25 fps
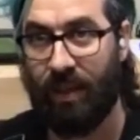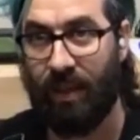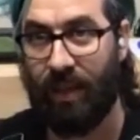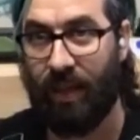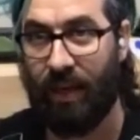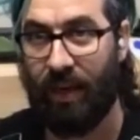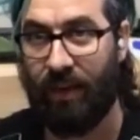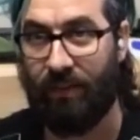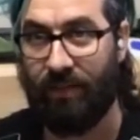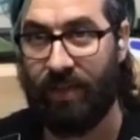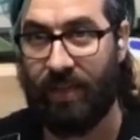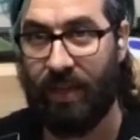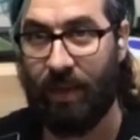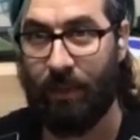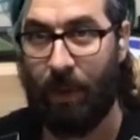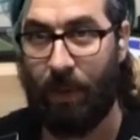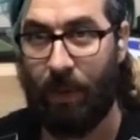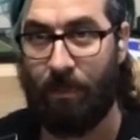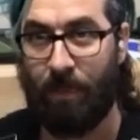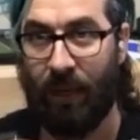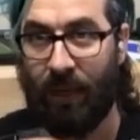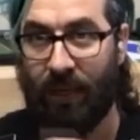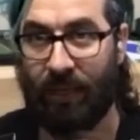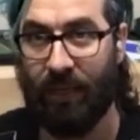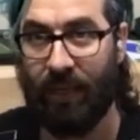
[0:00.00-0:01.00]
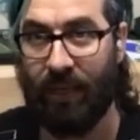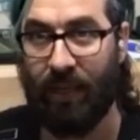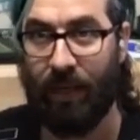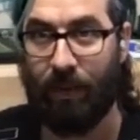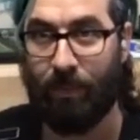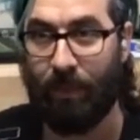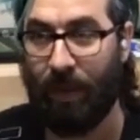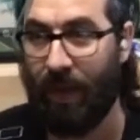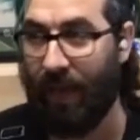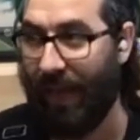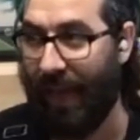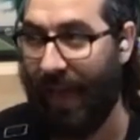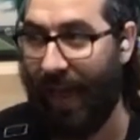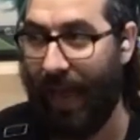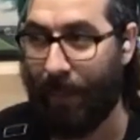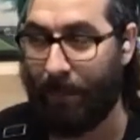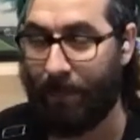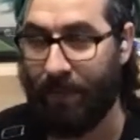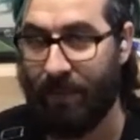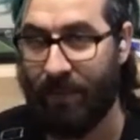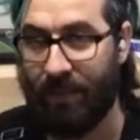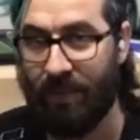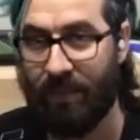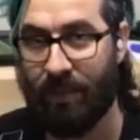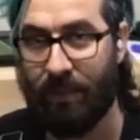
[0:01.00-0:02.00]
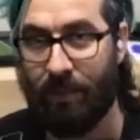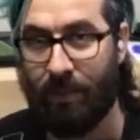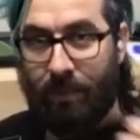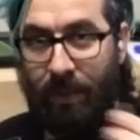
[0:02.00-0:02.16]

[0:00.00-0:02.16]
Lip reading: and every time I picked it up, I happened